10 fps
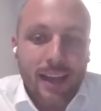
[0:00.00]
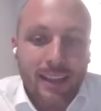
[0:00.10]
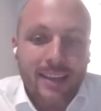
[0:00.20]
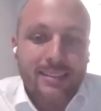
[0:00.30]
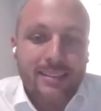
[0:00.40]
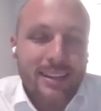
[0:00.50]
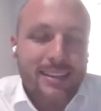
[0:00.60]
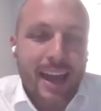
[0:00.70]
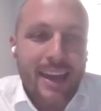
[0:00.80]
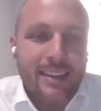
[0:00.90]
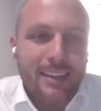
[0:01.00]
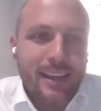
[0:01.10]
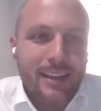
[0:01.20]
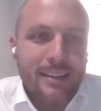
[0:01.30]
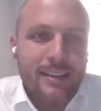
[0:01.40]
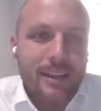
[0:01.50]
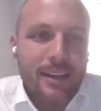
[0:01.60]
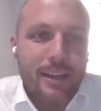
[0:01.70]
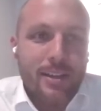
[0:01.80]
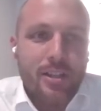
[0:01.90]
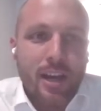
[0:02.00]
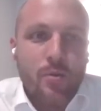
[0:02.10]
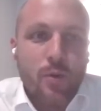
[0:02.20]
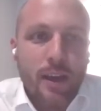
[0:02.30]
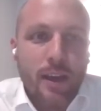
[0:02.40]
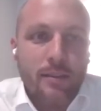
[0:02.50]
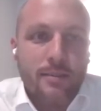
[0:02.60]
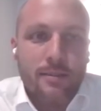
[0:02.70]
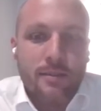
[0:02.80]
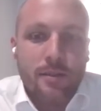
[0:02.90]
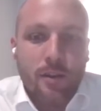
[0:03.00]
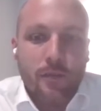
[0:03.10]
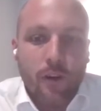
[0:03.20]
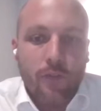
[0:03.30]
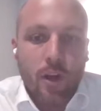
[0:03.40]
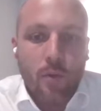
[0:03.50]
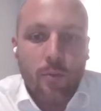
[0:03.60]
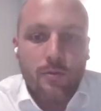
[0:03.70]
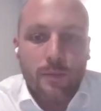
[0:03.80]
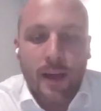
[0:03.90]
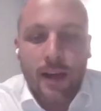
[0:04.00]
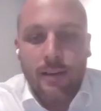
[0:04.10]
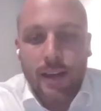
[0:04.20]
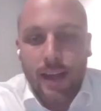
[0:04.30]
less than a day in the London Exchange warehouses of global demand,